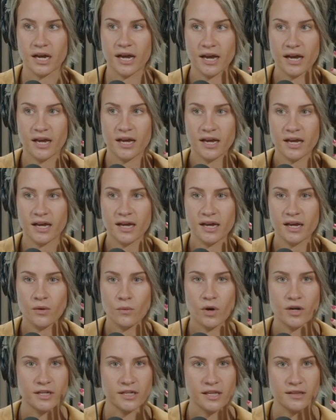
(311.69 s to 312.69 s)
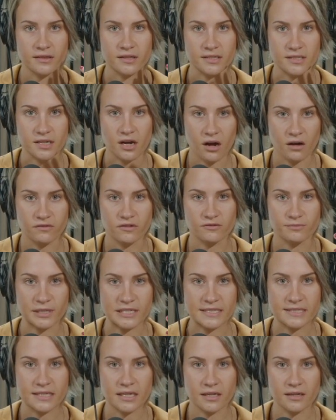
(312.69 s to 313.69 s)
I want to get this off of my
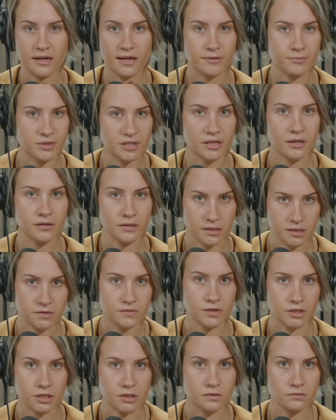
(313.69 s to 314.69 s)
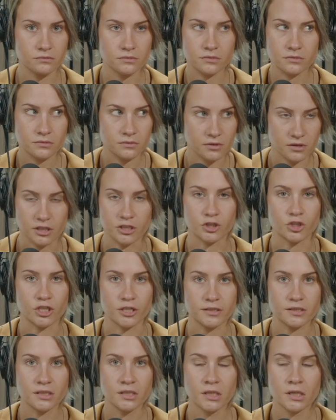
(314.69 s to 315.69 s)
skin, IPL is for you,
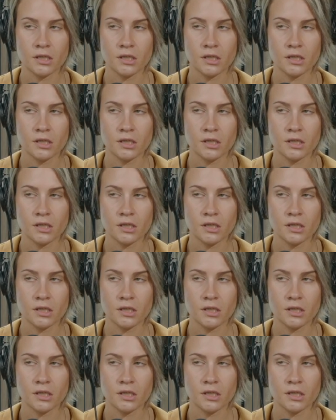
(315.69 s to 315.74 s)
legit.